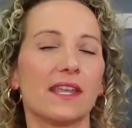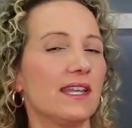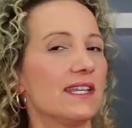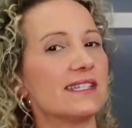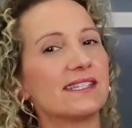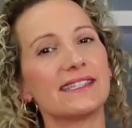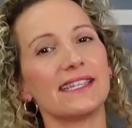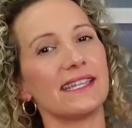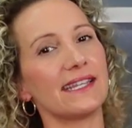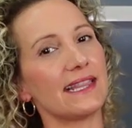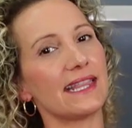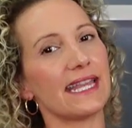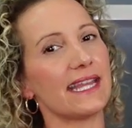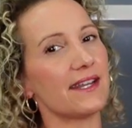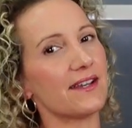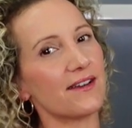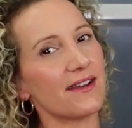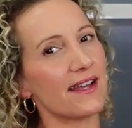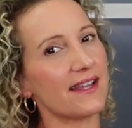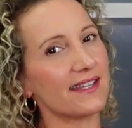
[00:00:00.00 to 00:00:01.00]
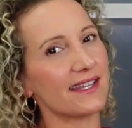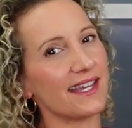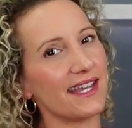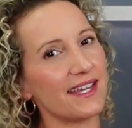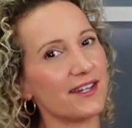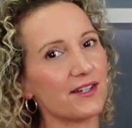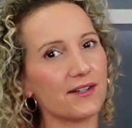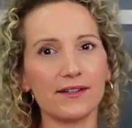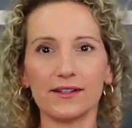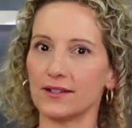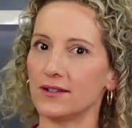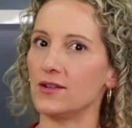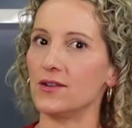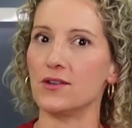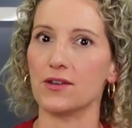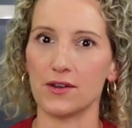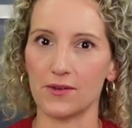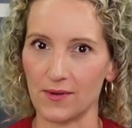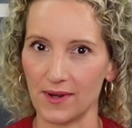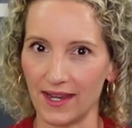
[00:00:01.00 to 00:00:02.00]
See you later, alligator.
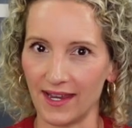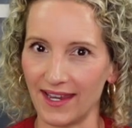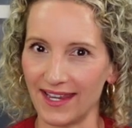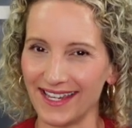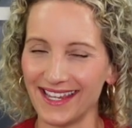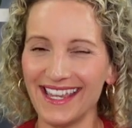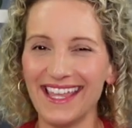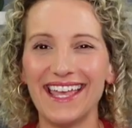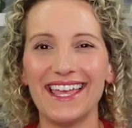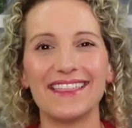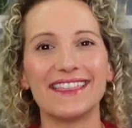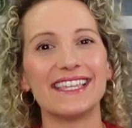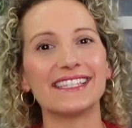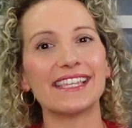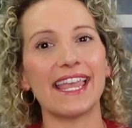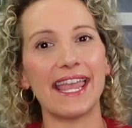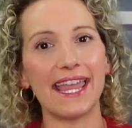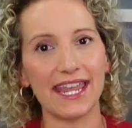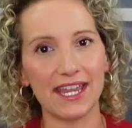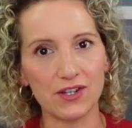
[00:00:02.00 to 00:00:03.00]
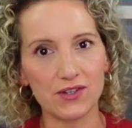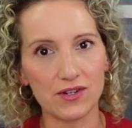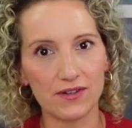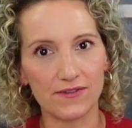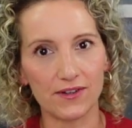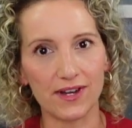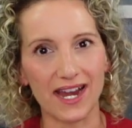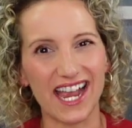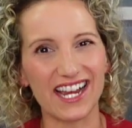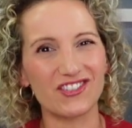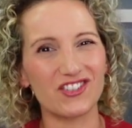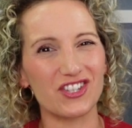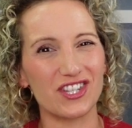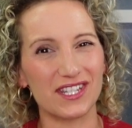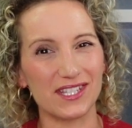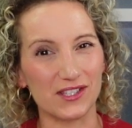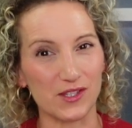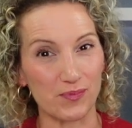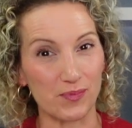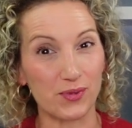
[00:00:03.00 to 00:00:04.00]
No way. This handover actually
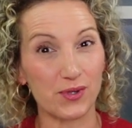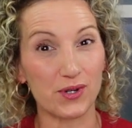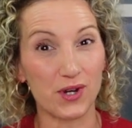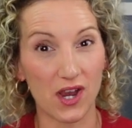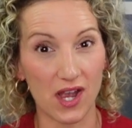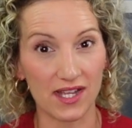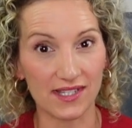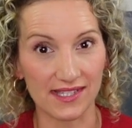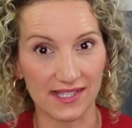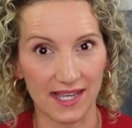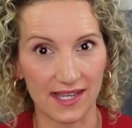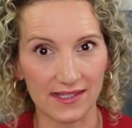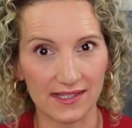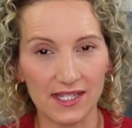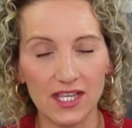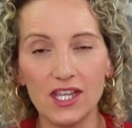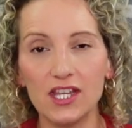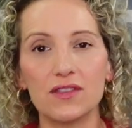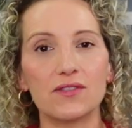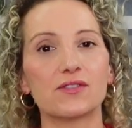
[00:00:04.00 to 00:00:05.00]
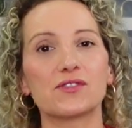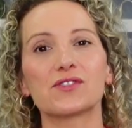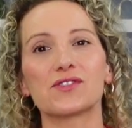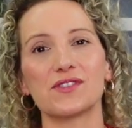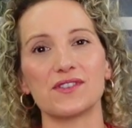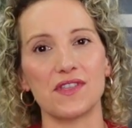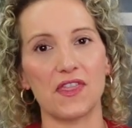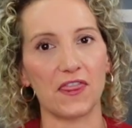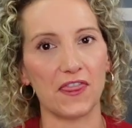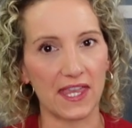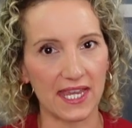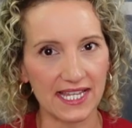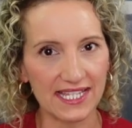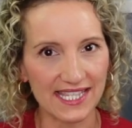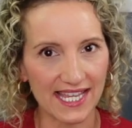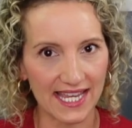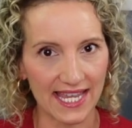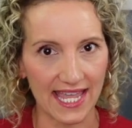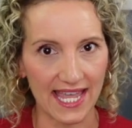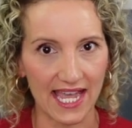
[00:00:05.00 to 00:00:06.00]
is a process. There's certain things
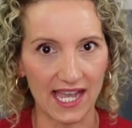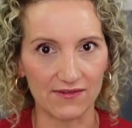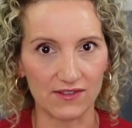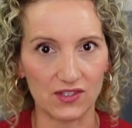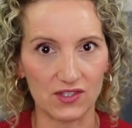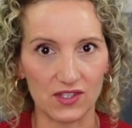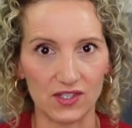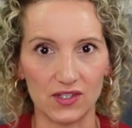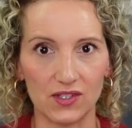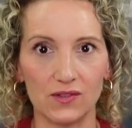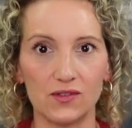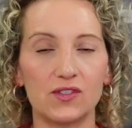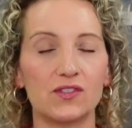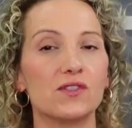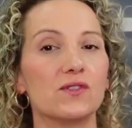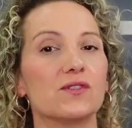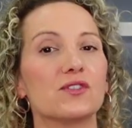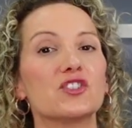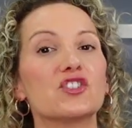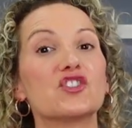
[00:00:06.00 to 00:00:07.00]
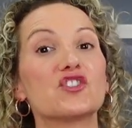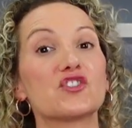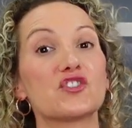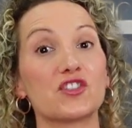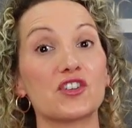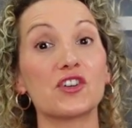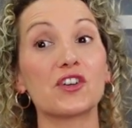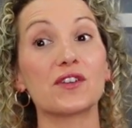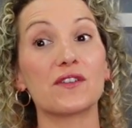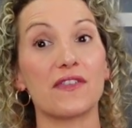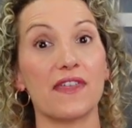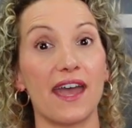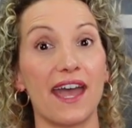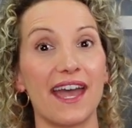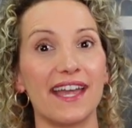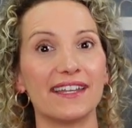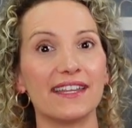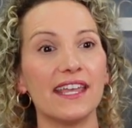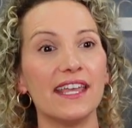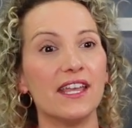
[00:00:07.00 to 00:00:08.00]
that you have to do to ensure
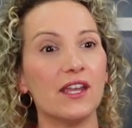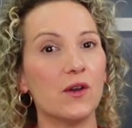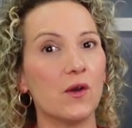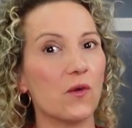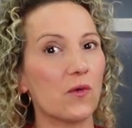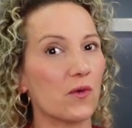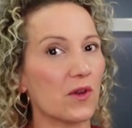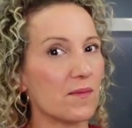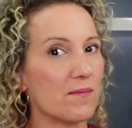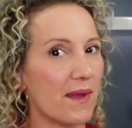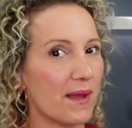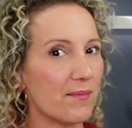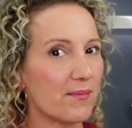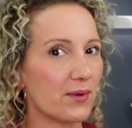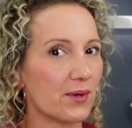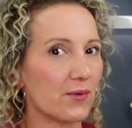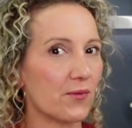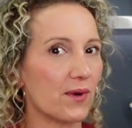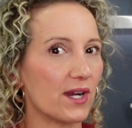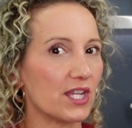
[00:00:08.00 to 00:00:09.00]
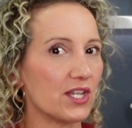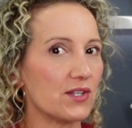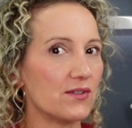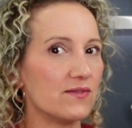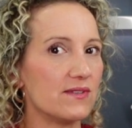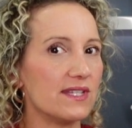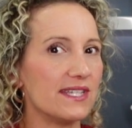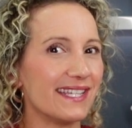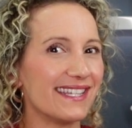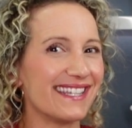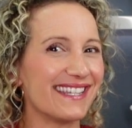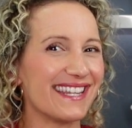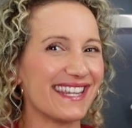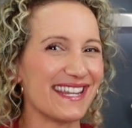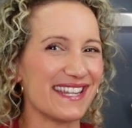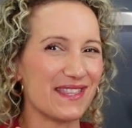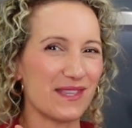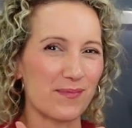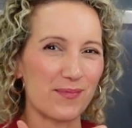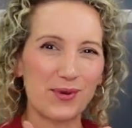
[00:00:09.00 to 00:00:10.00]
that remember what you did
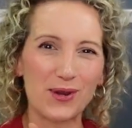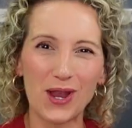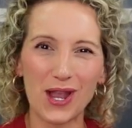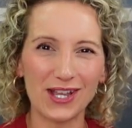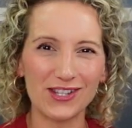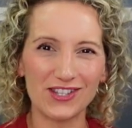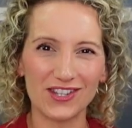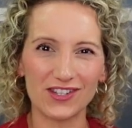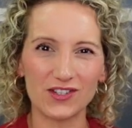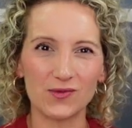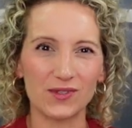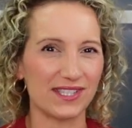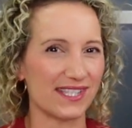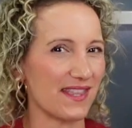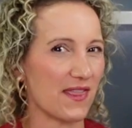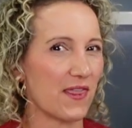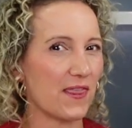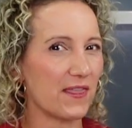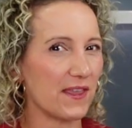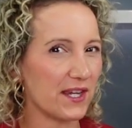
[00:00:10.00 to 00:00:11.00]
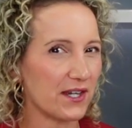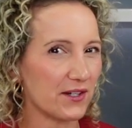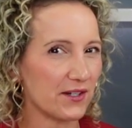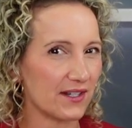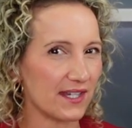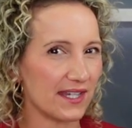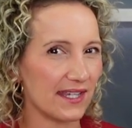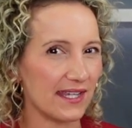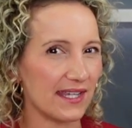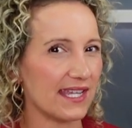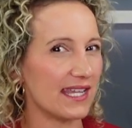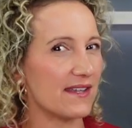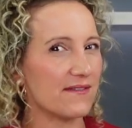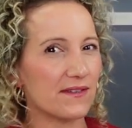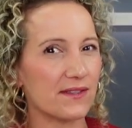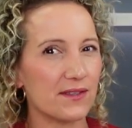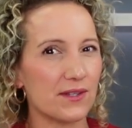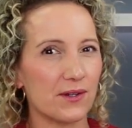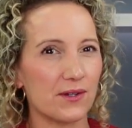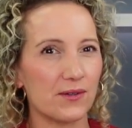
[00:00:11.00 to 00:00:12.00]
in the project was in theory,
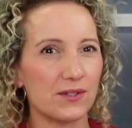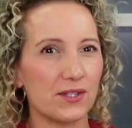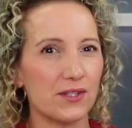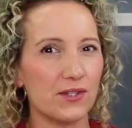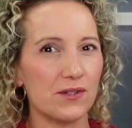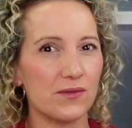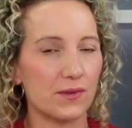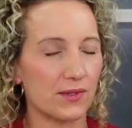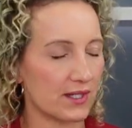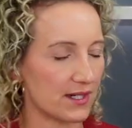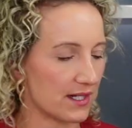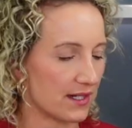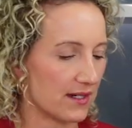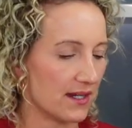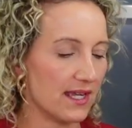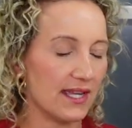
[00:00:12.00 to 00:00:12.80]
even though you were